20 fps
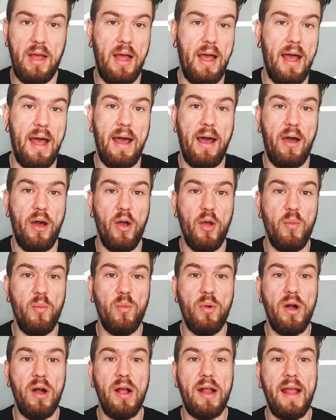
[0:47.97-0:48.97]
at-home
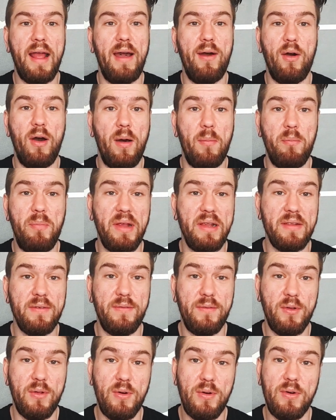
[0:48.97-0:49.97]
workout, humping the
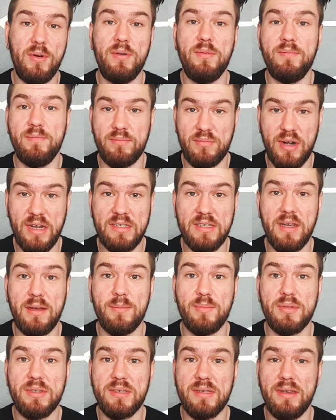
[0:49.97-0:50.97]
floor,
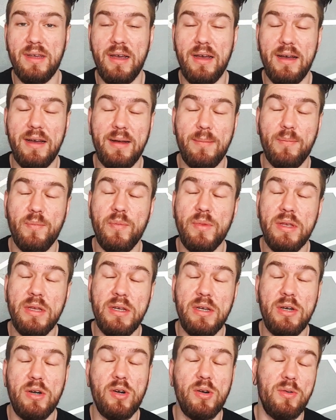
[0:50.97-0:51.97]
press-ups,
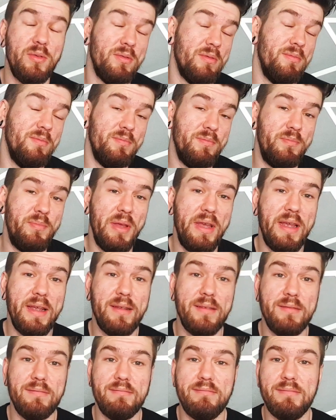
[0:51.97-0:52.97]
or
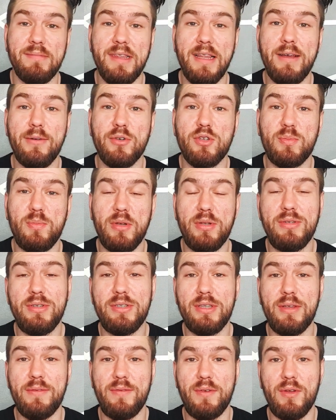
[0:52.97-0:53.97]
being little spoon to
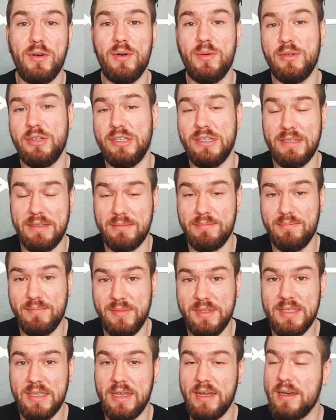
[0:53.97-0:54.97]
the floor, which is
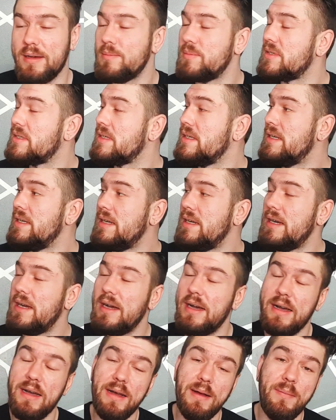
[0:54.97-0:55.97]
sit-ups.
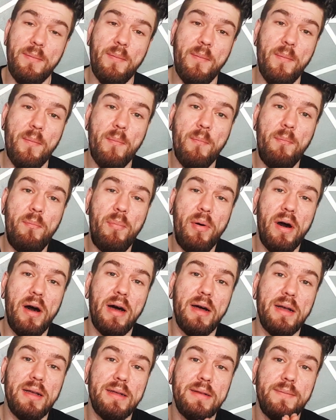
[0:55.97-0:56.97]
But
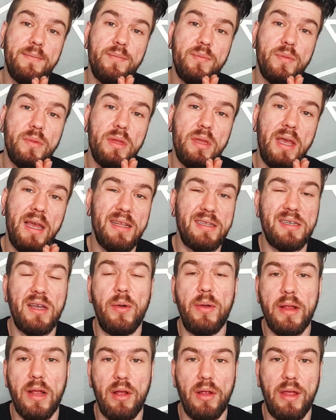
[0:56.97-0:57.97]
it's
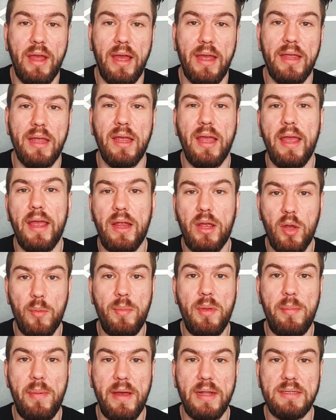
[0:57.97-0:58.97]
going okay. It could be
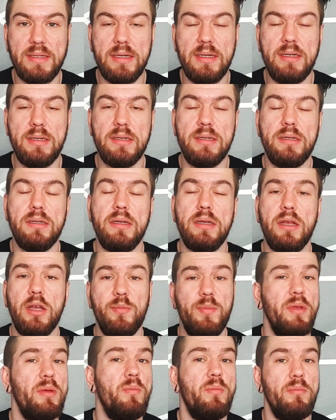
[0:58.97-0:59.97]
better. It could
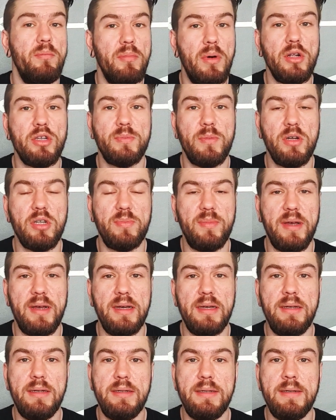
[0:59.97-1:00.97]
be much, much better.